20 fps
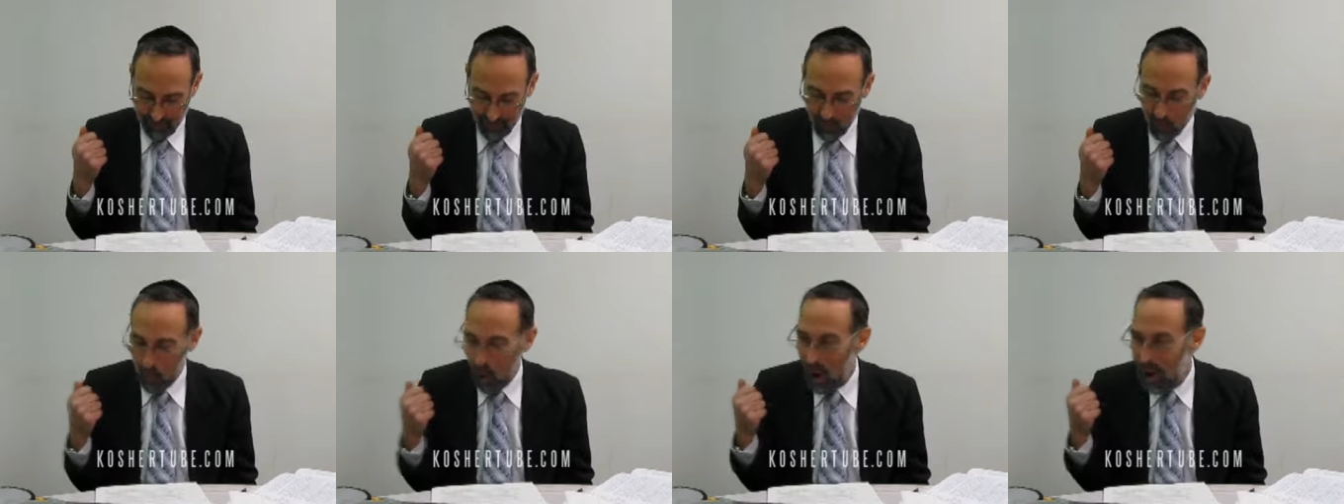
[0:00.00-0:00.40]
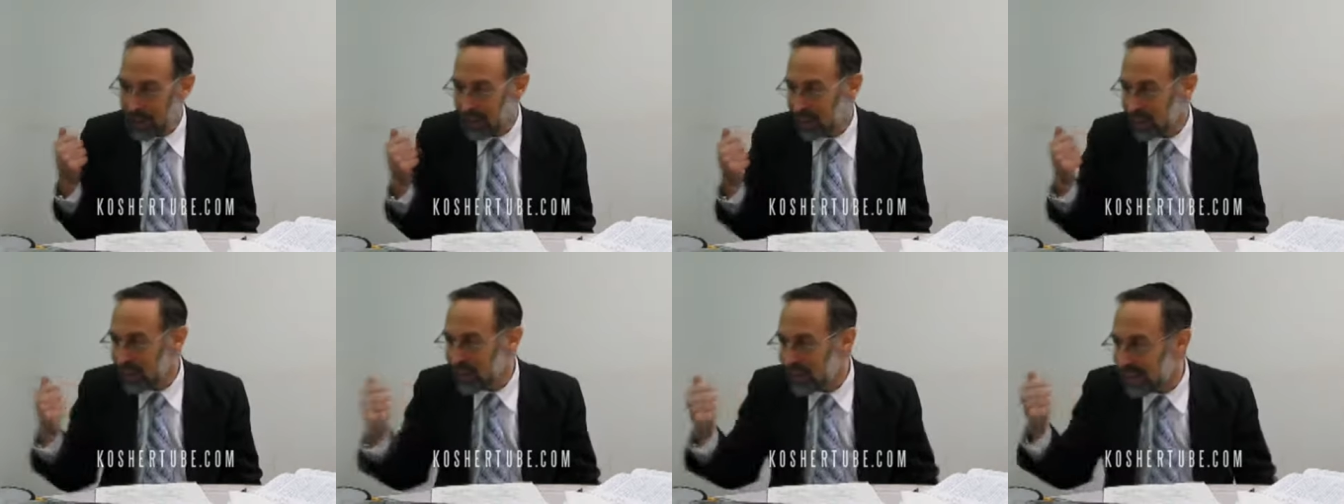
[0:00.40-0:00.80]
Why
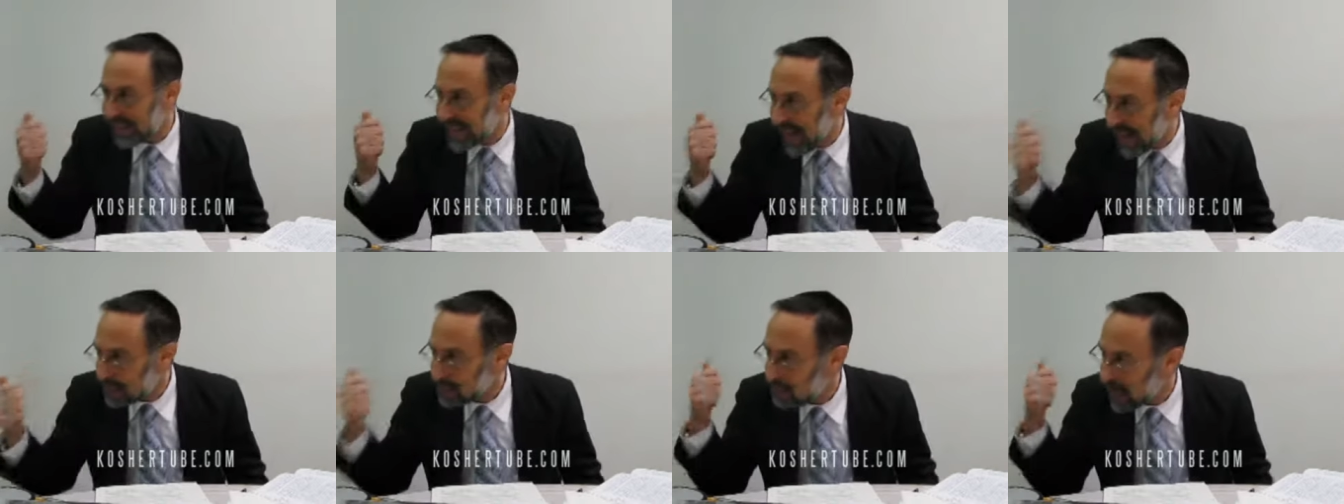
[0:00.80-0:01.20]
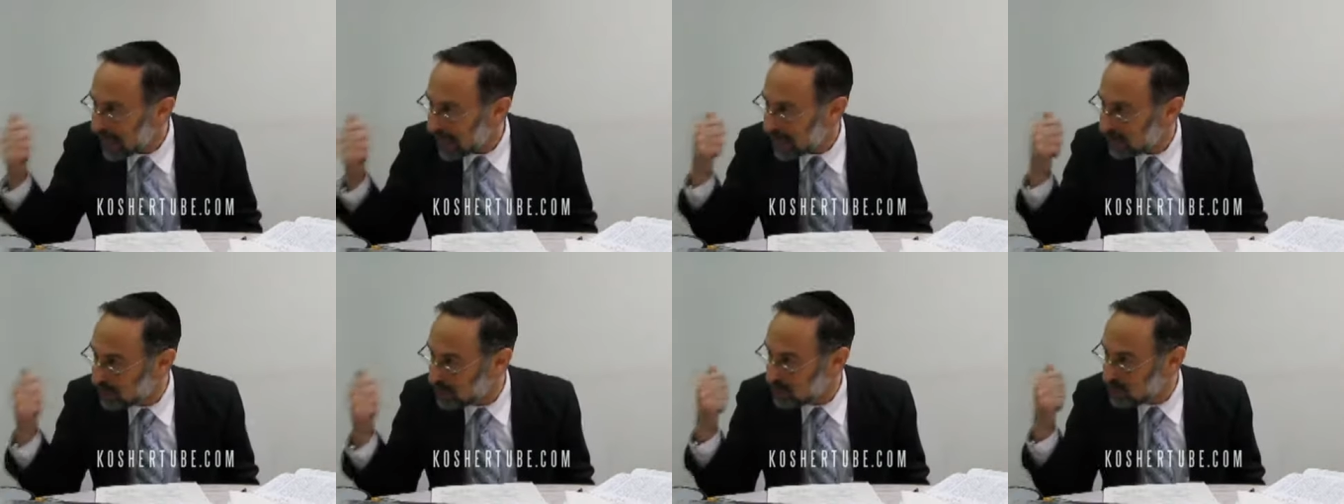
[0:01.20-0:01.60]
could this not
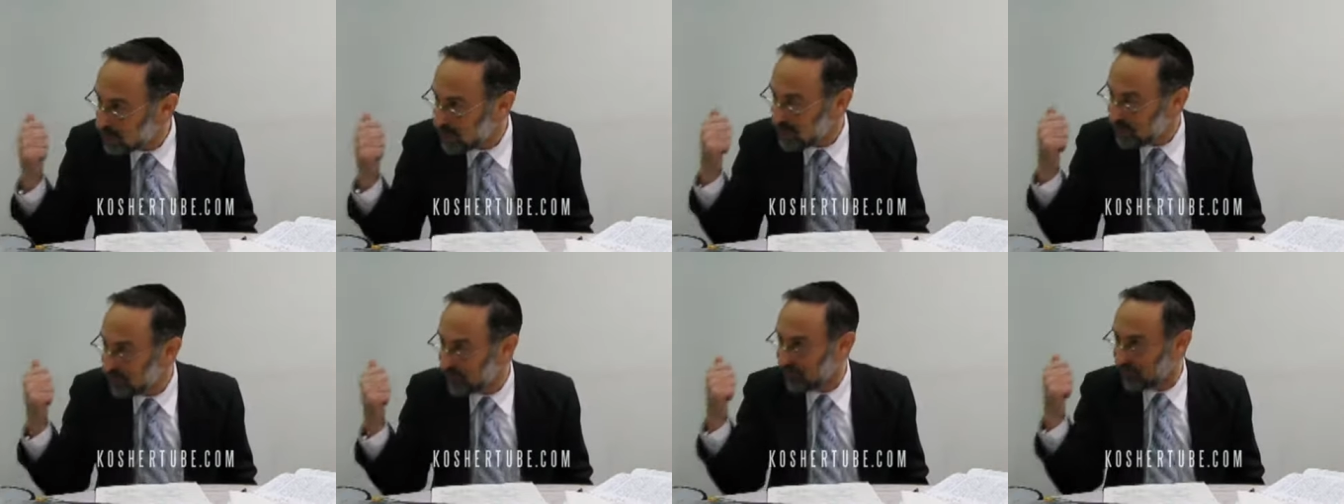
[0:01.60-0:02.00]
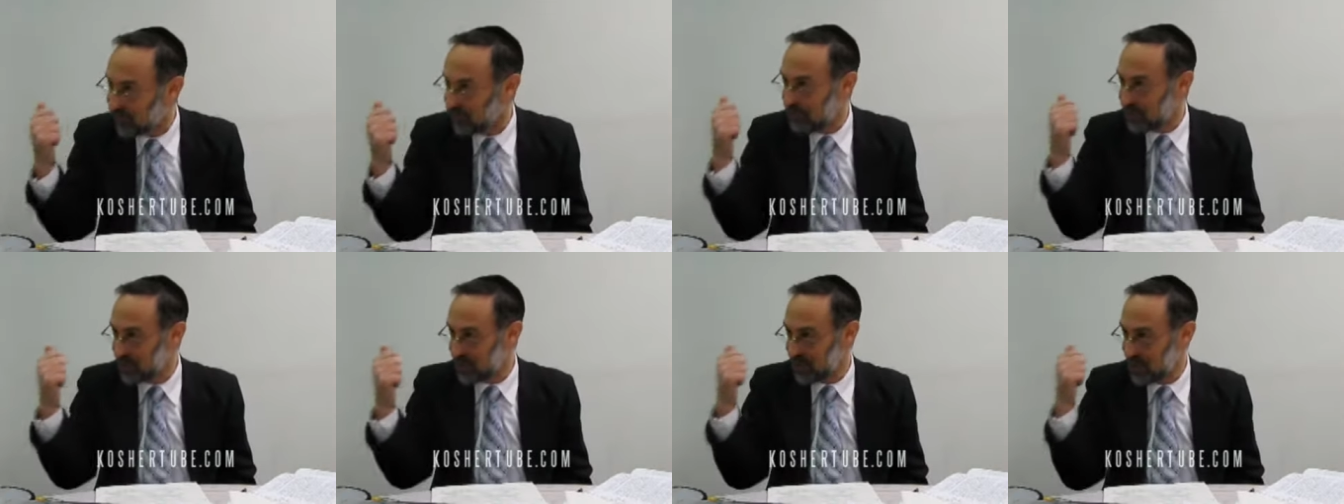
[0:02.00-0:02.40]
possibly be the
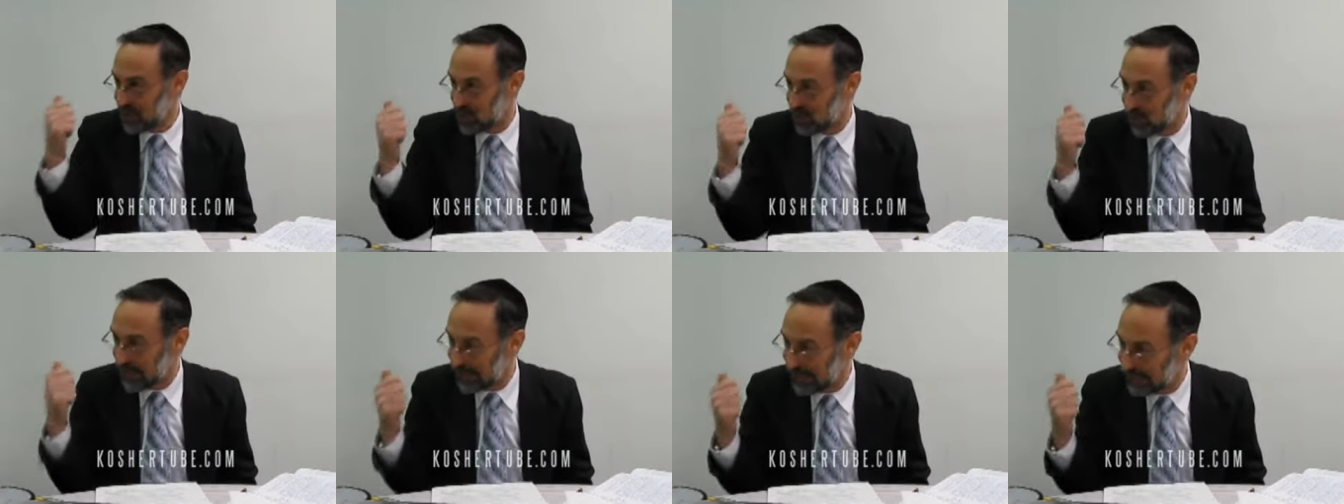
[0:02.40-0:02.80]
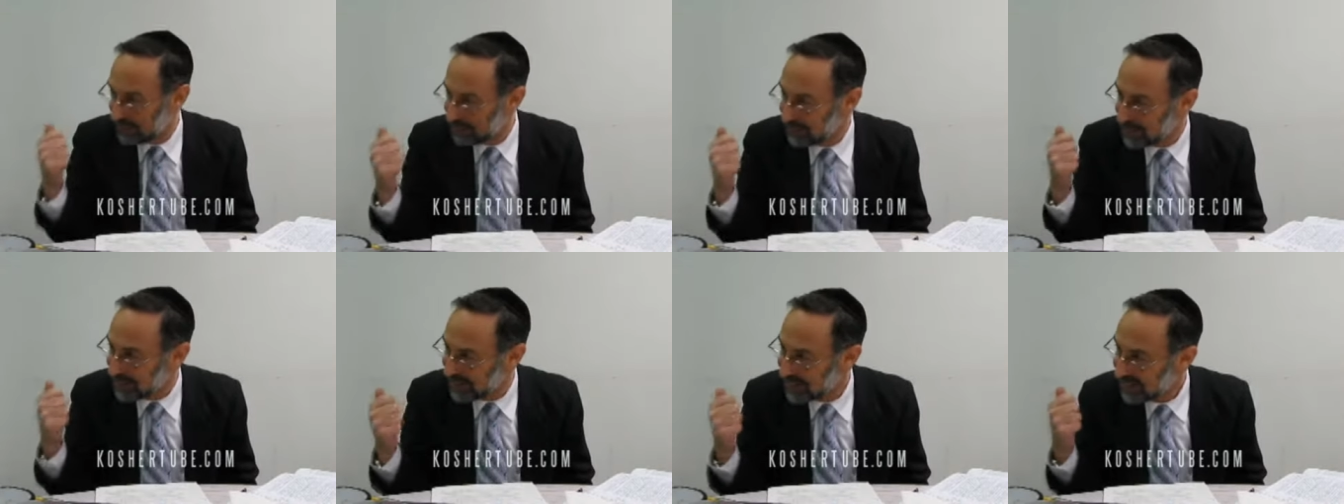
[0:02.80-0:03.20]
fulfillment of the dream